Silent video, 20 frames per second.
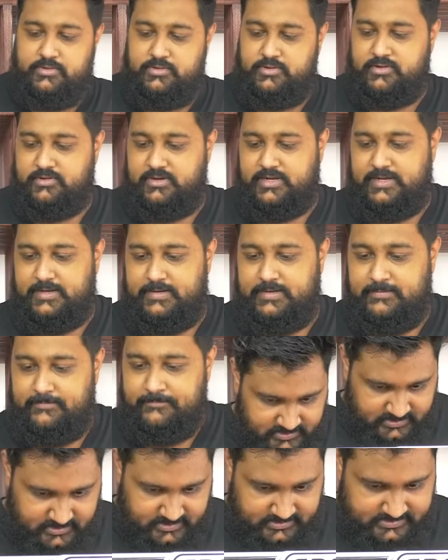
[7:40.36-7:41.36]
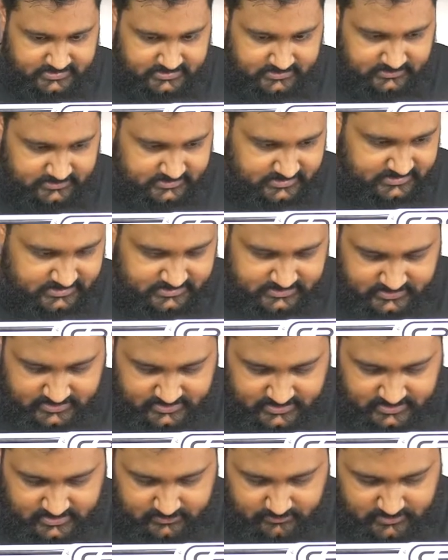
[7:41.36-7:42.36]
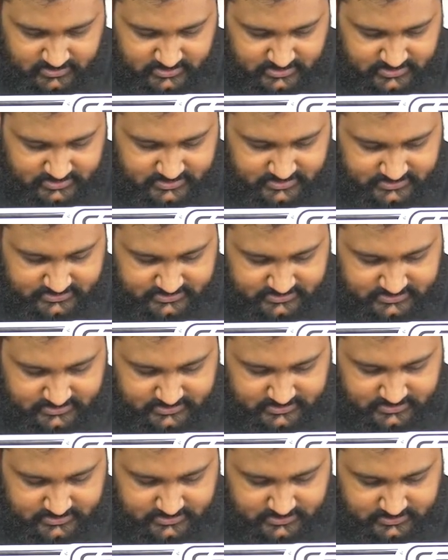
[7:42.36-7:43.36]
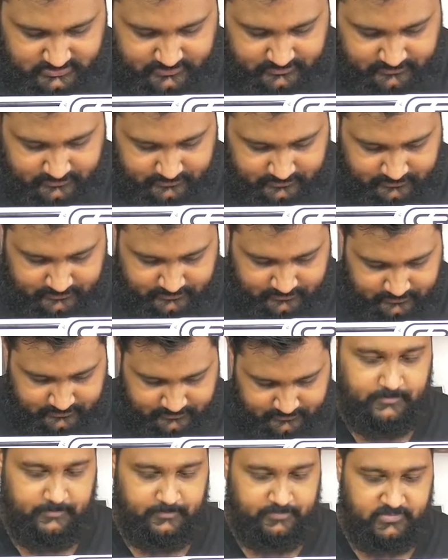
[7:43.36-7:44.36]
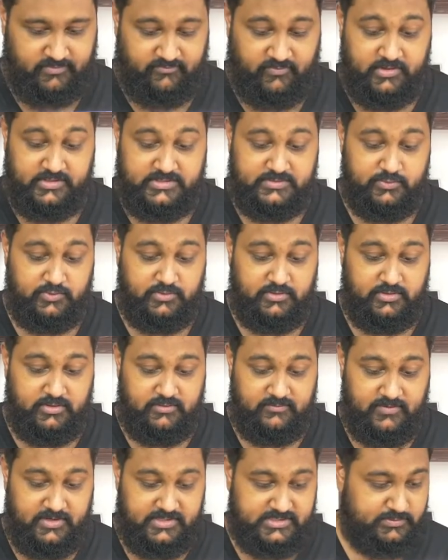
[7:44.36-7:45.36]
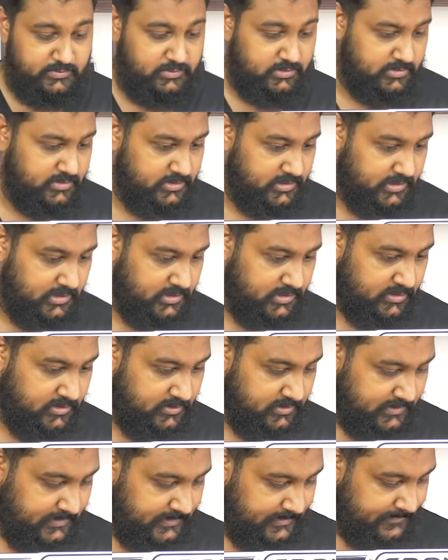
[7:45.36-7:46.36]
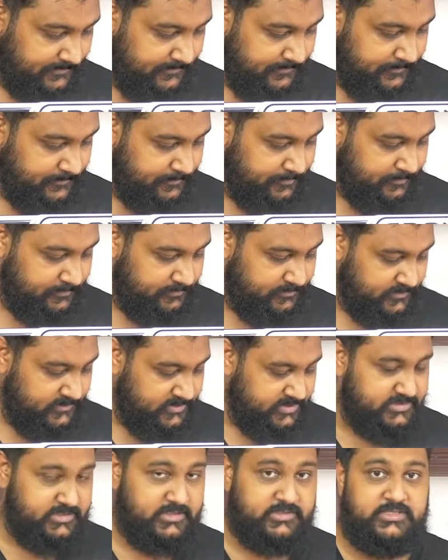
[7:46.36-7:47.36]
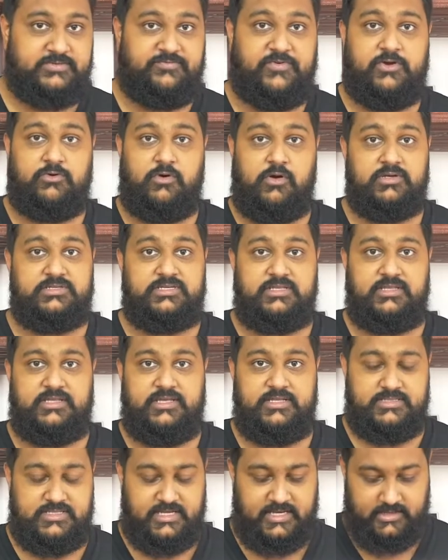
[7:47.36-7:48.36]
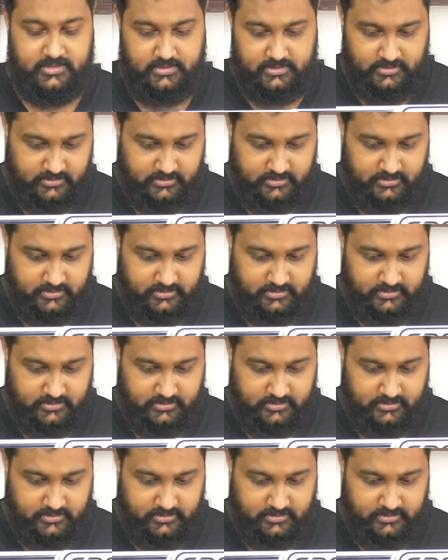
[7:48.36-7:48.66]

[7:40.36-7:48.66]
all right? It's still stuck in place. Very smooth, very smooth. So it's got those V-rollers on the inside.